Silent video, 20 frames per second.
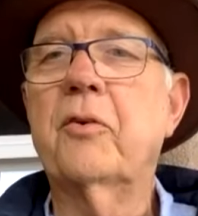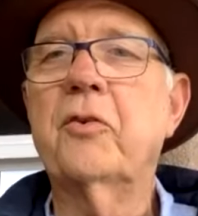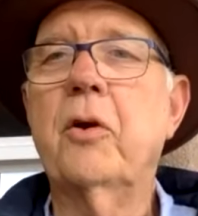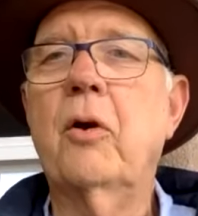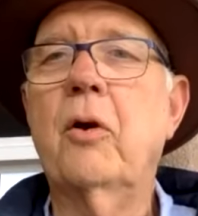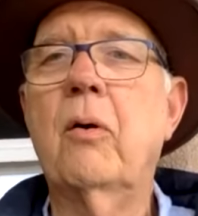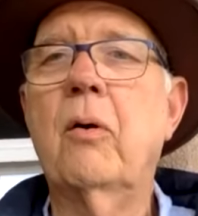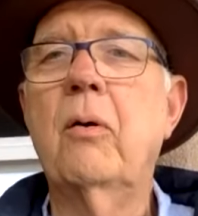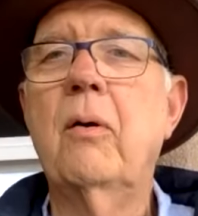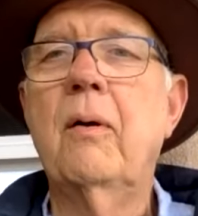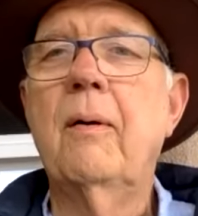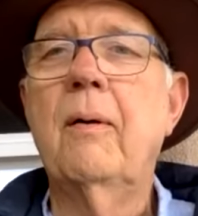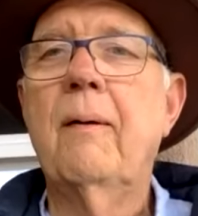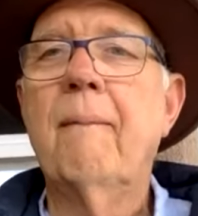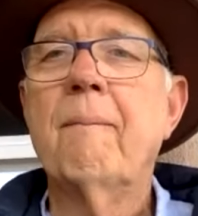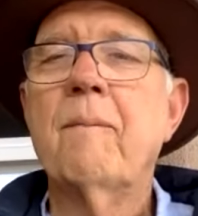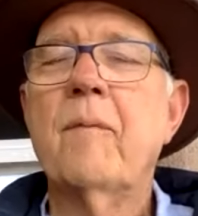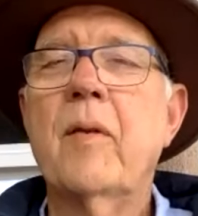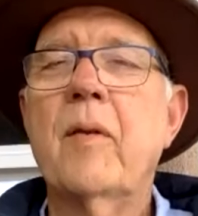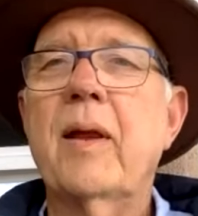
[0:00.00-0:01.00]
So
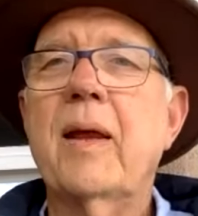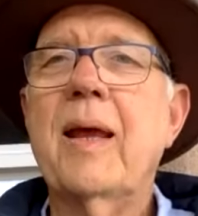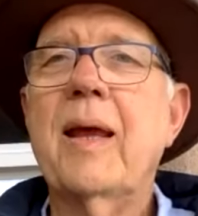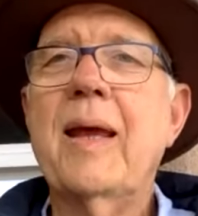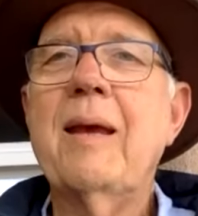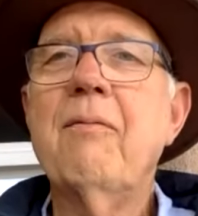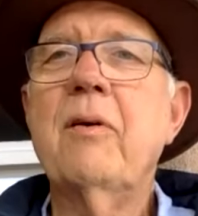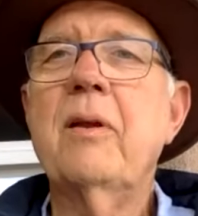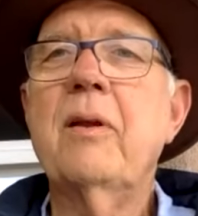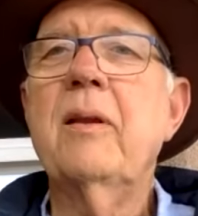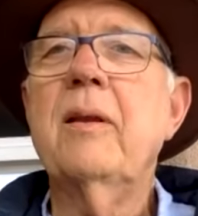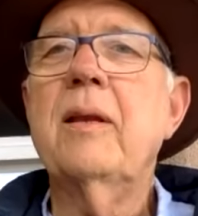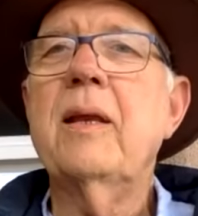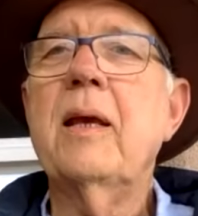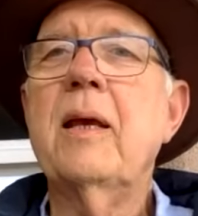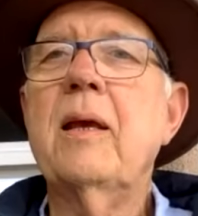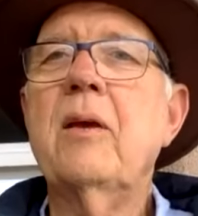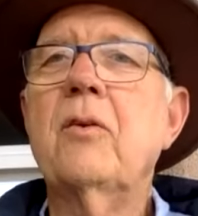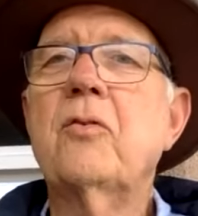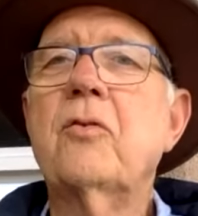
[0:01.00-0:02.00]
even
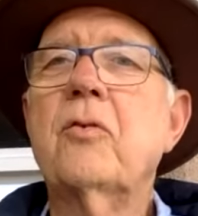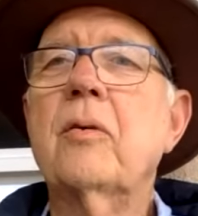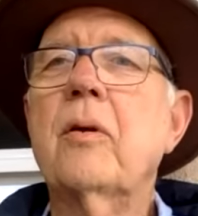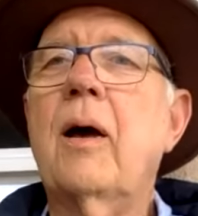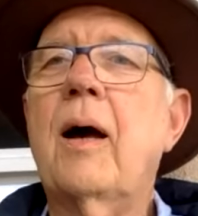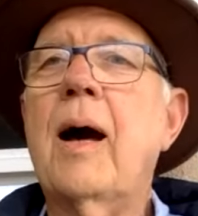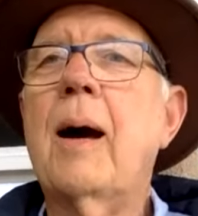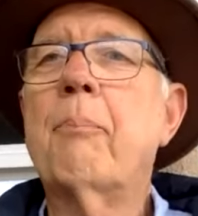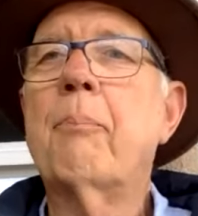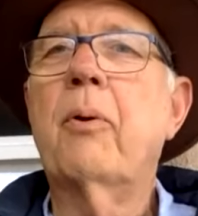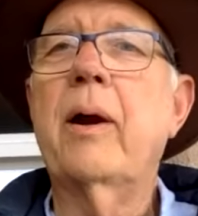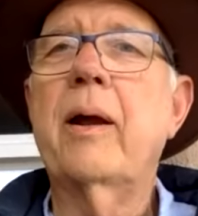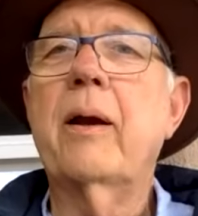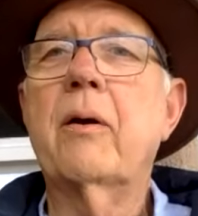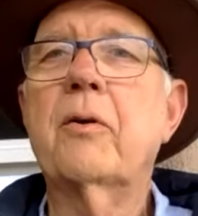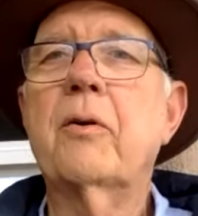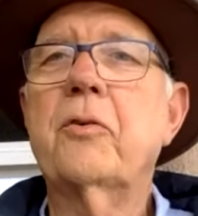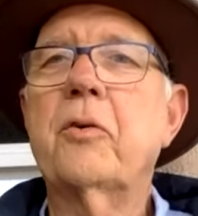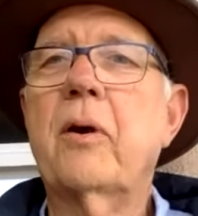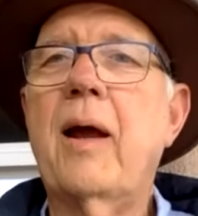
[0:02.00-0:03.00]
these
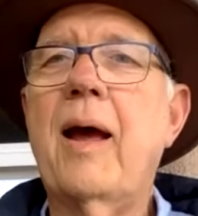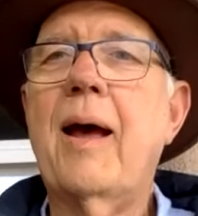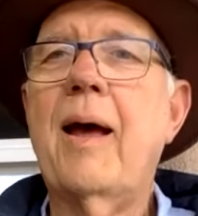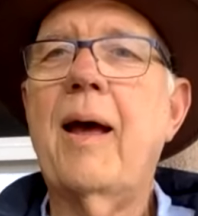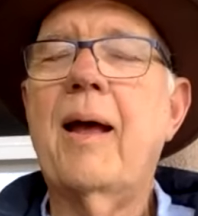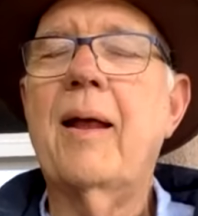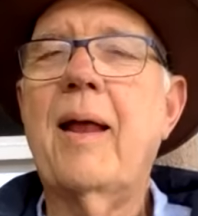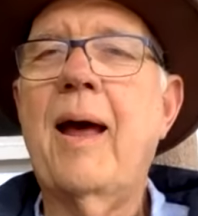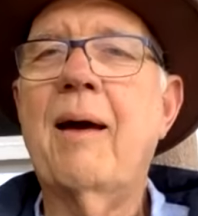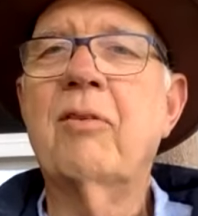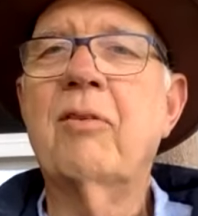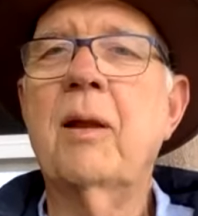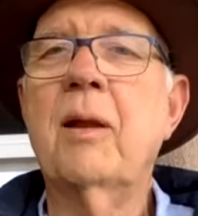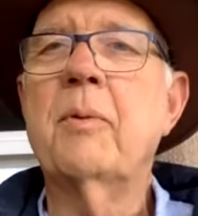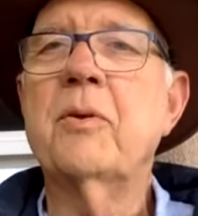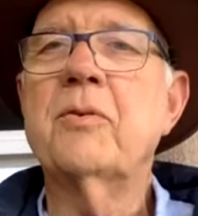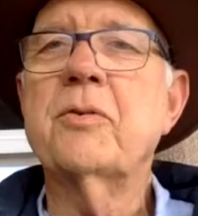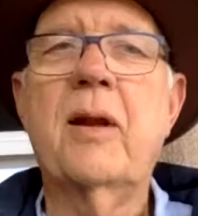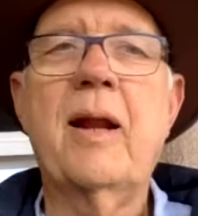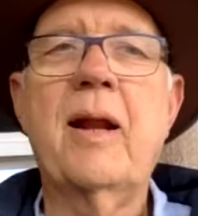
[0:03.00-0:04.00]
operators have
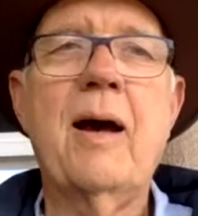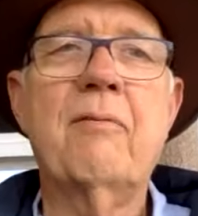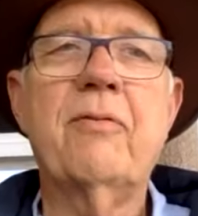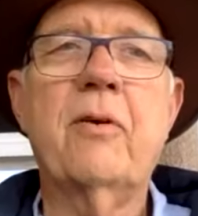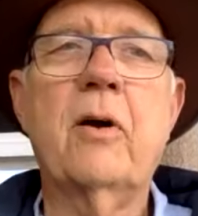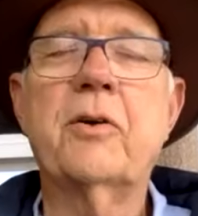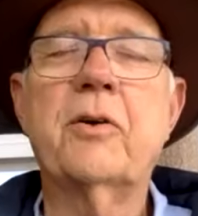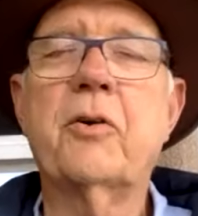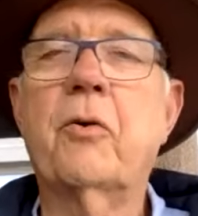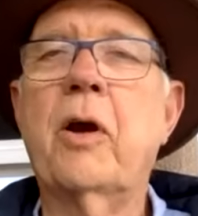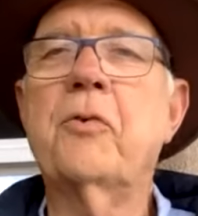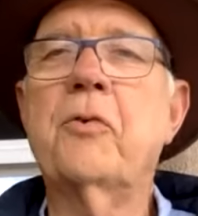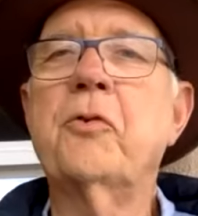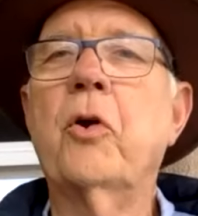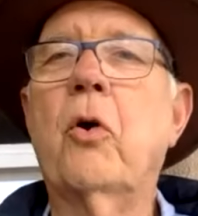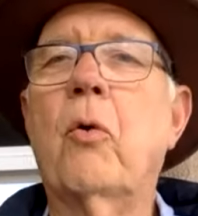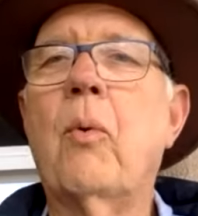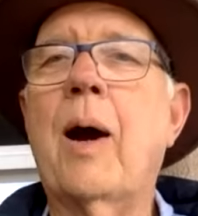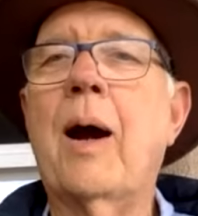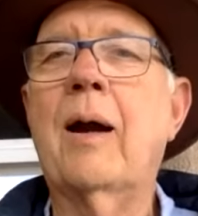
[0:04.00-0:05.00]
limits on how far
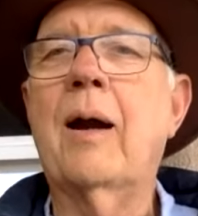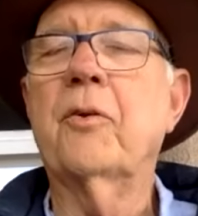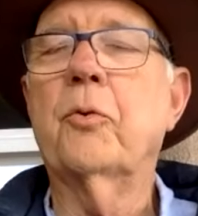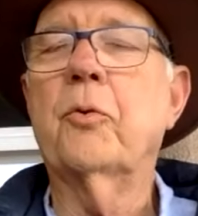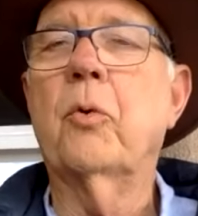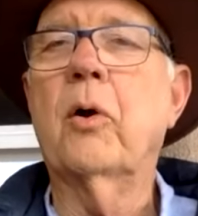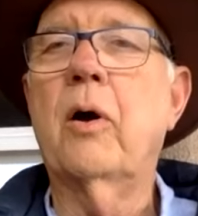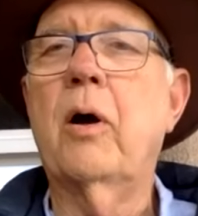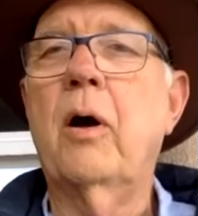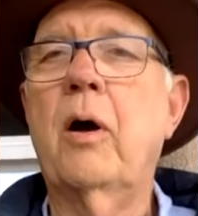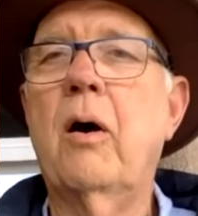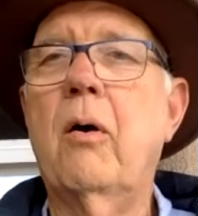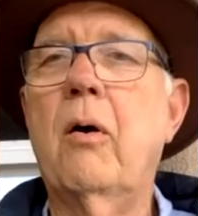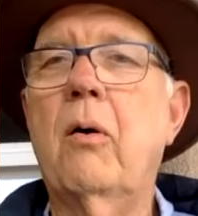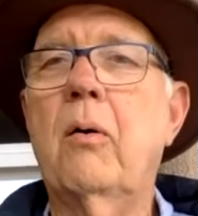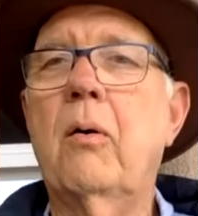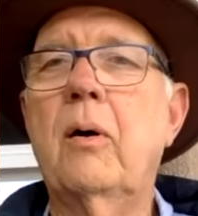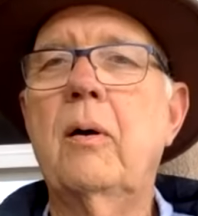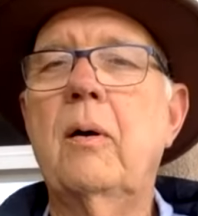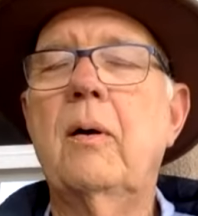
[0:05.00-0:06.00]
terrestrial wireless will go.